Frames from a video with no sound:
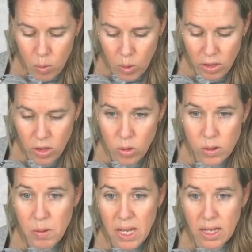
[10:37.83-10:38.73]
with those
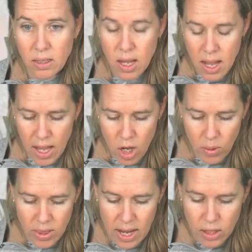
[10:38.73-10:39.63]
beads and go in
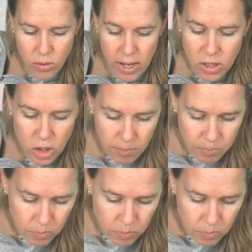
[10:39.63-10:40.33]
that direction.